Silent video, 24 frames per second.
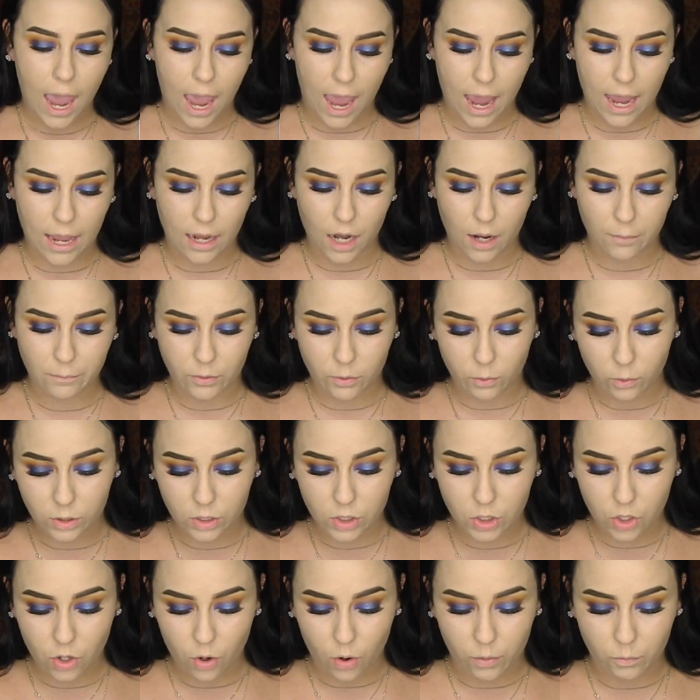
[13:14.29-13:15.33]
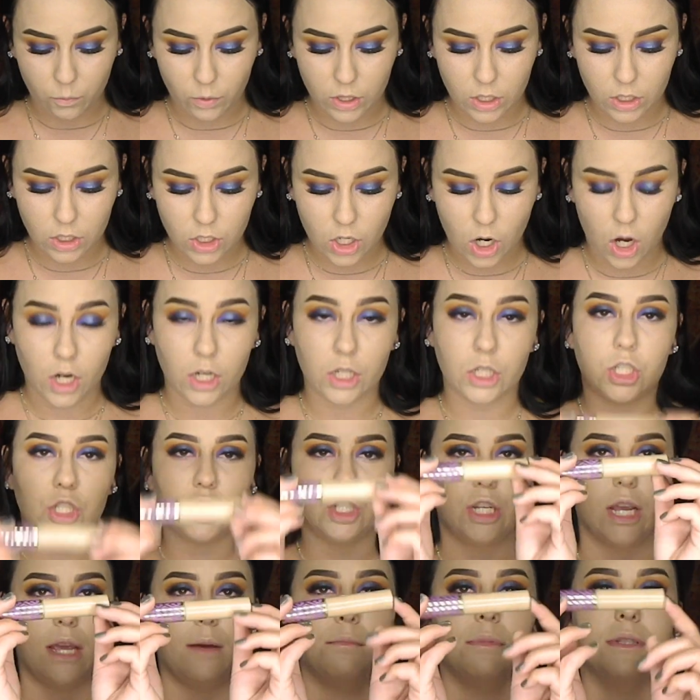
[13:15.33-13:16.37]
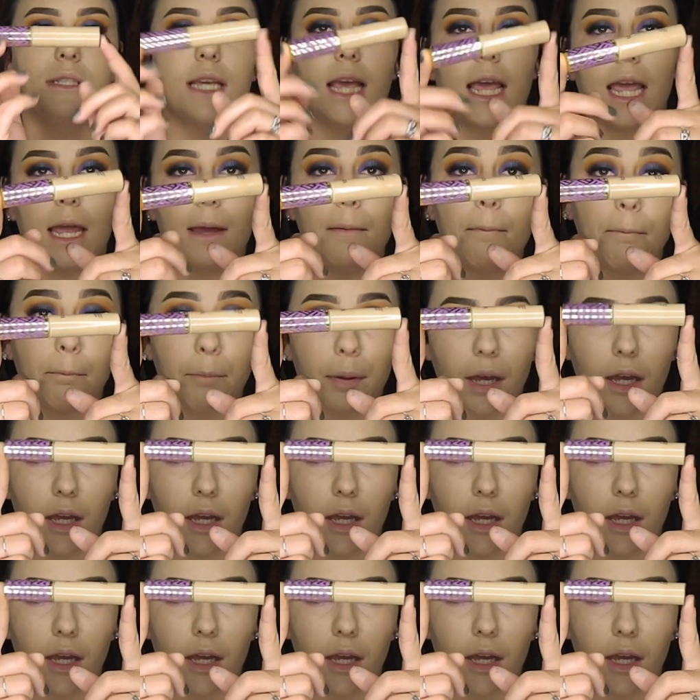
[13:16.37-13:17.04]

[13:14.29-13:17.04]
And I'm going to go in with the Tarte Shape Tape